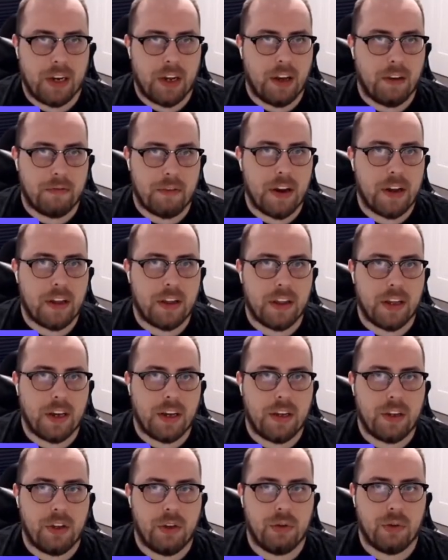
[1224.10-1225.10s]
If
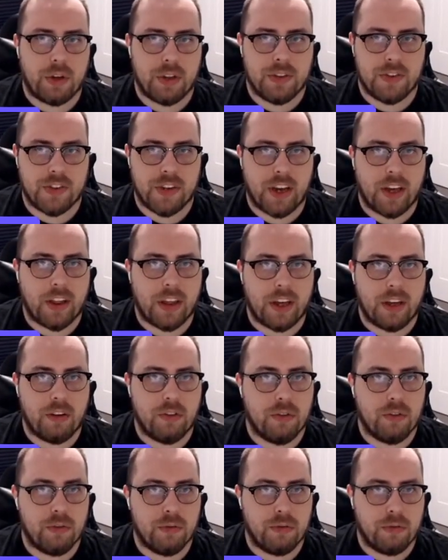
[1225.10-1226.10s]
anything, you can
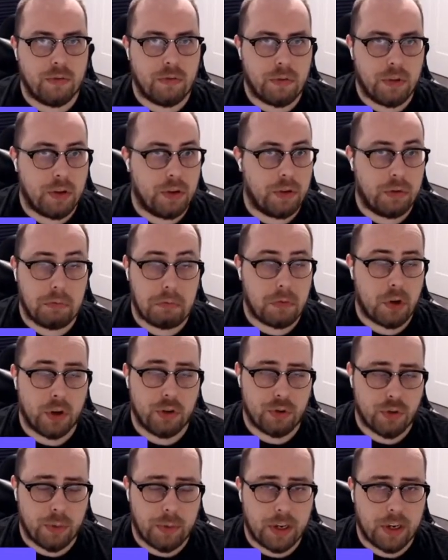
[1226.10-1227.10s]
say that you
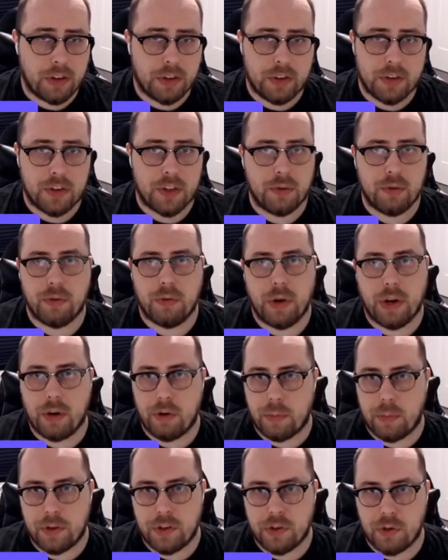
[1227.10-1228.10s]
contributed
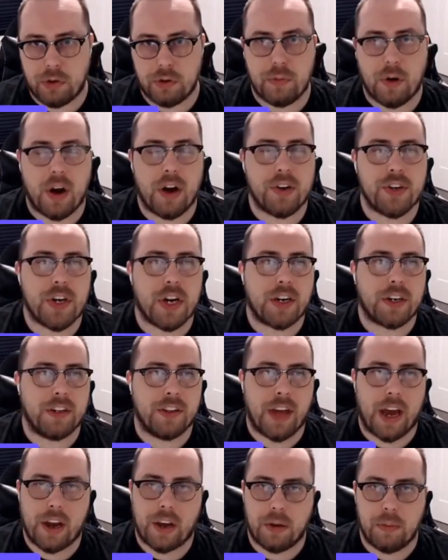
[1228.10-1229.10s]
to an open source
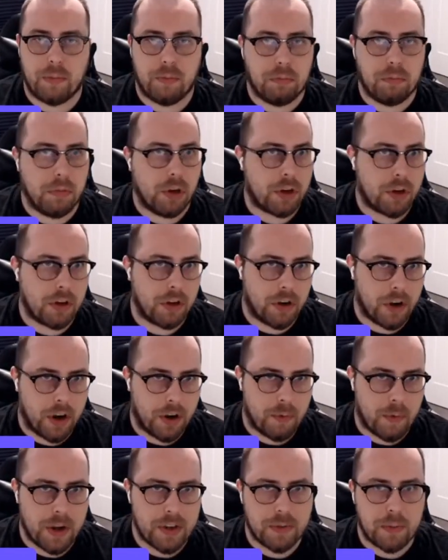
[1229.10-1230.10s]
project, and that could look
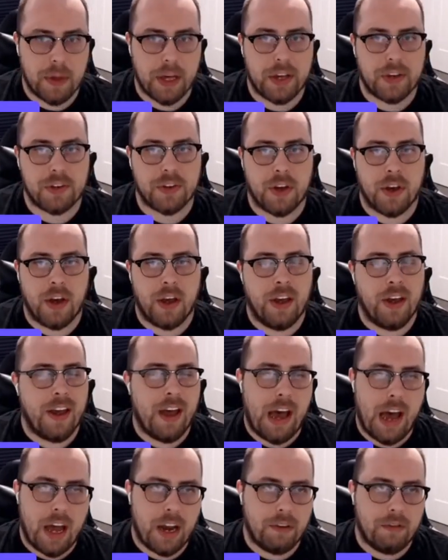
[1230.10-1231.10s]
good on resumes.
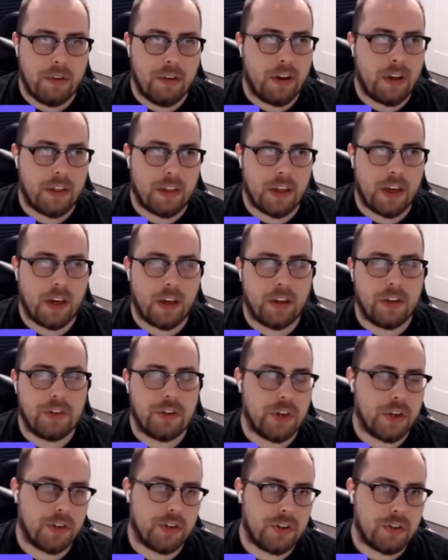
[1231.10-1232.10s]
And if
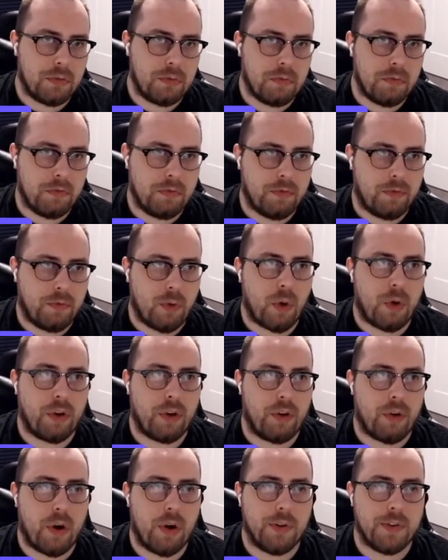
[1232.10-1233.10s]
anything, just
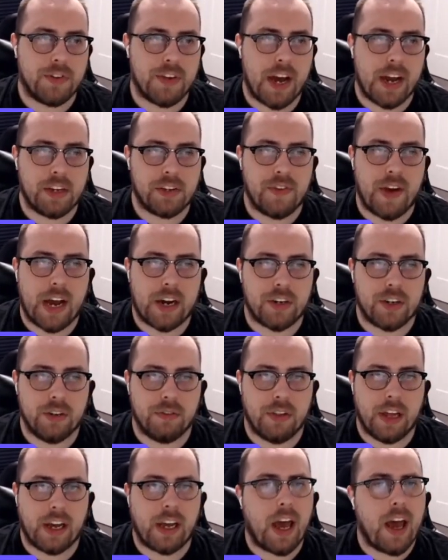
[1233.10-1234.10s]
for your own
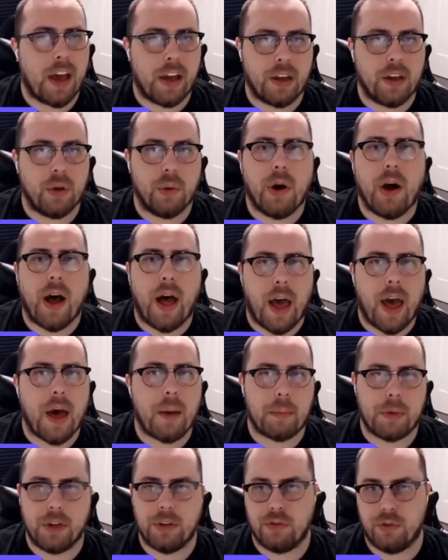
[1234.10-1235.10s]
satisfaction of like, hey, you know
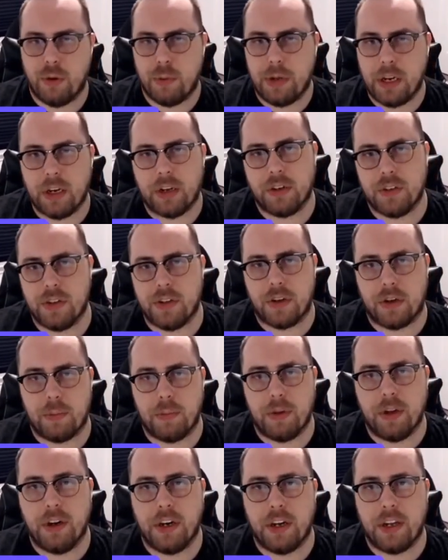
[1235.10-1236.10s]
what, I am contributing
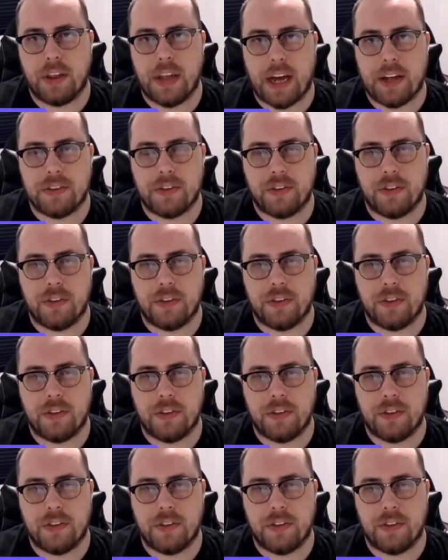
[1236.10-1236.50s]
to the community.